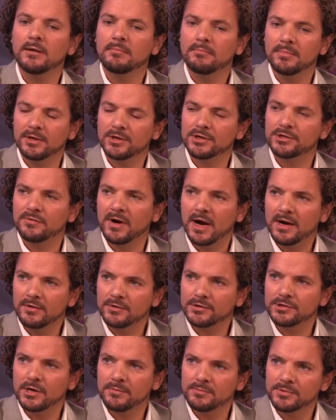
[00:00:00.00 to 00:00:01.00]
Because of high
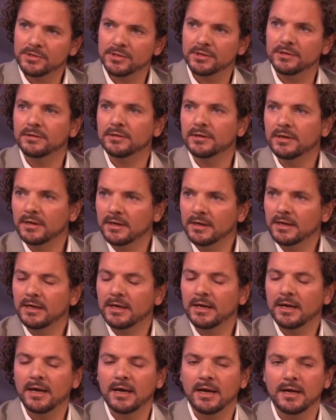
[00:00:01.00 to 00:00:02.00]
consumption,
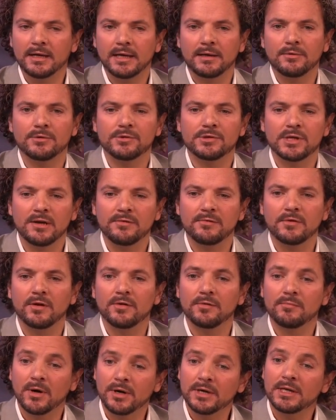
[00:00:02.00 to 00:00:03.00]
uh, they could save a lot
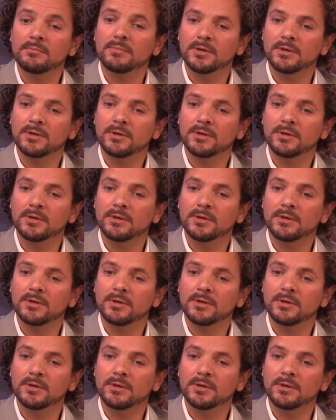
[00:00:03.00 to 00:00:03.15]
of money.